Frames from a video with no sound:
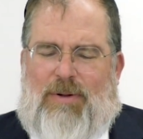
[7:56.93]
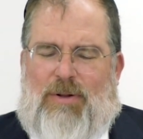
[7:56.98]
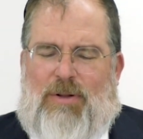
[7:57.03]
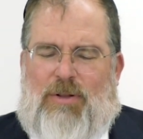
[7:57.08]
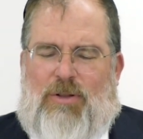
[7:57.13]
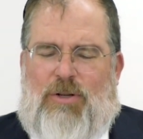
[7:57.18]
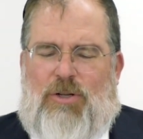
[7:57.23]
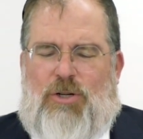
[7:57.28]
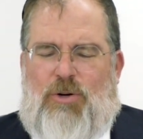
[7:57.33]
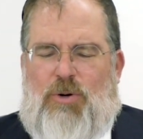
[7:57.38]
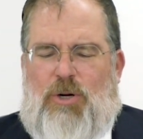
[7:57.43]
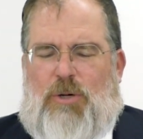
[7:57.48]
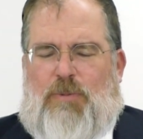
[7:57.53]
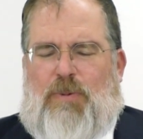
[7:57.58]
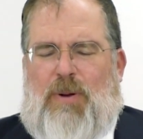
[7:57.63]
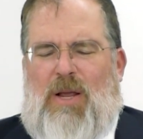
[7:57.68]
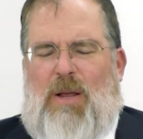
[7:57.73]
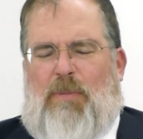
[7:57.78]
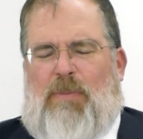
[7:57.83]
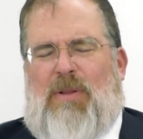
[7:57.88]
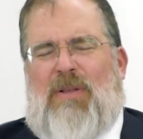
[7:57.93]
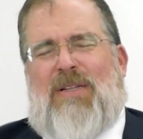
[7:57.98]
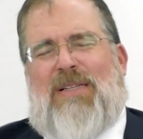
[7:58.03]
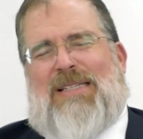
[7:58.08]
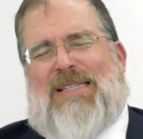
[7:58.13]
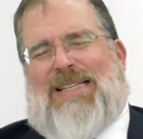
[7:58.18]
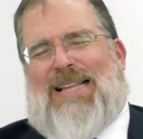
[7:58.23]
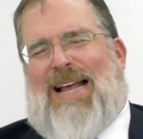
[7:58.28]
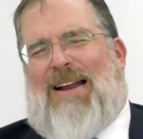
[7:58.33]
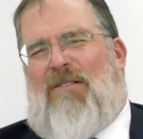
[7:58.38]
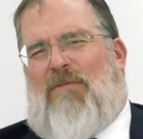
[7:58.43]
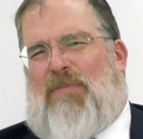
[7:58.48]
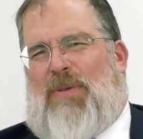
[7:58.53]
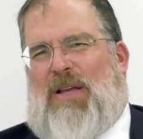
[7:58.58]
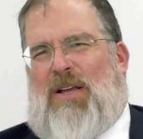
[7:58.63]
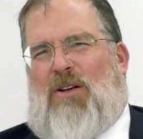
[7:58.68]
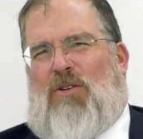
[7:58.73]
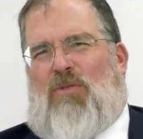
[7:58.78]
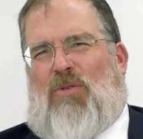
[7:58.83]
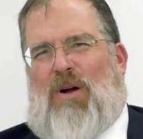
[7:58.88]
the Jewish people, instead of
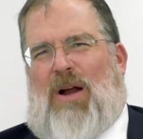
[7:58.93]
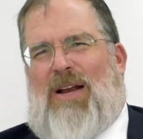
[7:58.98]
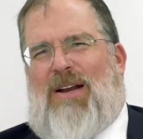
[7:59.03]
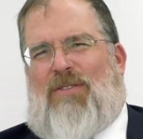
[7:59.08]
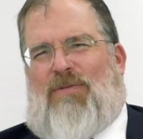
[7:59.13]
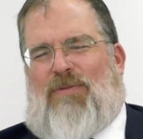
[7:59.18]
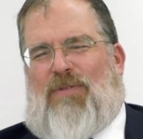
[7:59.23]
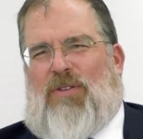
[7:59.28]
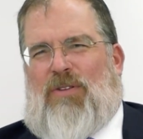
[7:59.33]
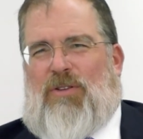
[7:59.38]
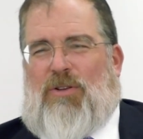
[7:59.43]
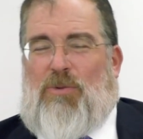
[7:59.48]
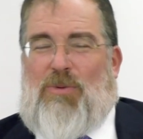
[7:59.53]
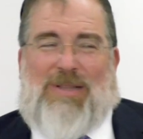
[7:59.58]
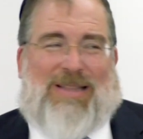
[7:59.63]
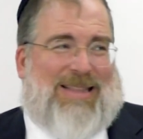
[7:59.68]
being grateful, you would